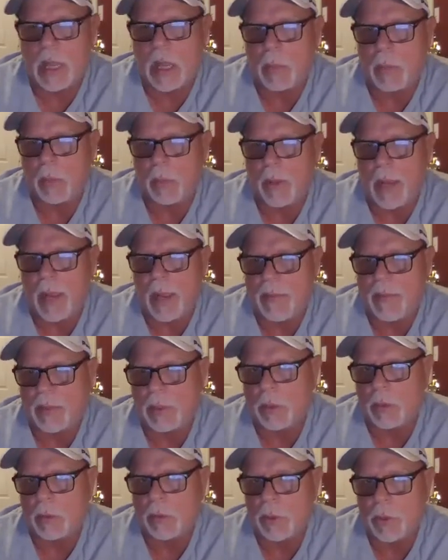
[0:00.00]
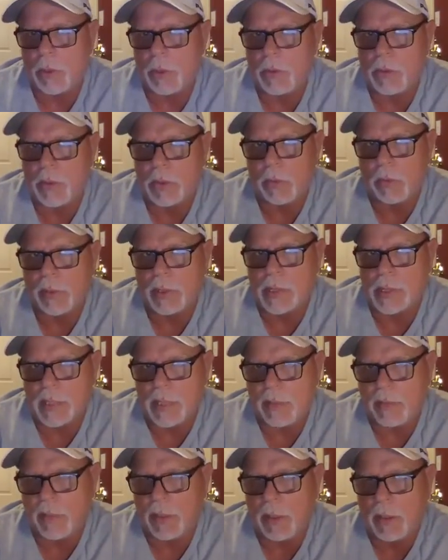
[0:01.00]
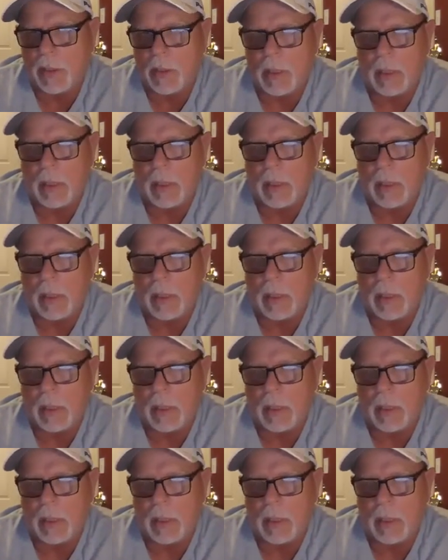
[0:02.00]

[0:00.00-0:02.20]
I will have it on YouTube this evening.